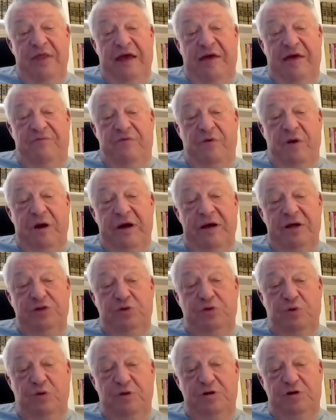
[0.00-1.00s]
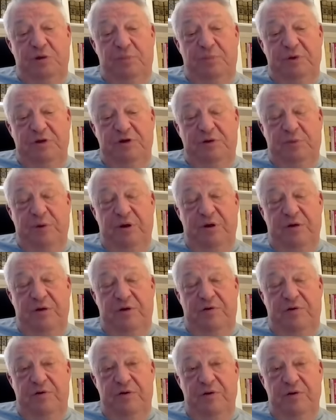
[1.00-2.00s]
That phrase, worship in
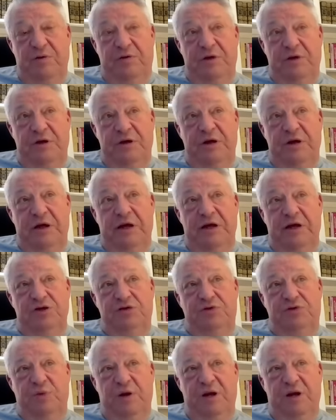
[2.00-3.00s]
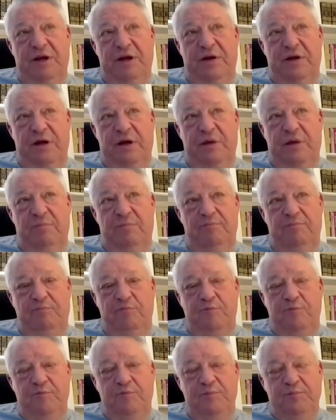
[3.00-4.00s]
spirit and truth, is really deep.
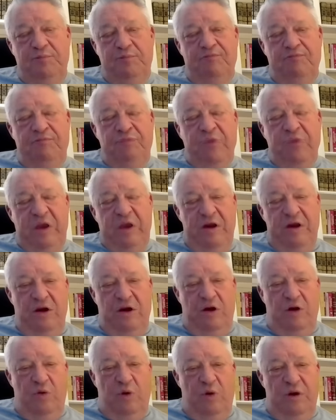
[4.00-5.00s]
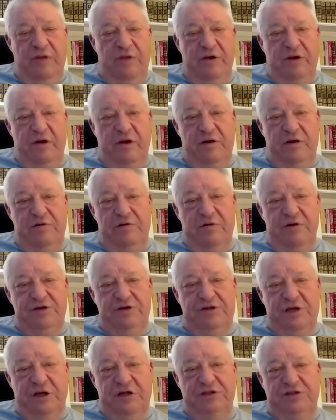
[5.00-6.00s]
One of the
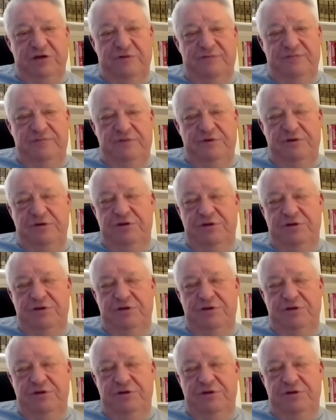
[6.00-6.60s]
characteristics of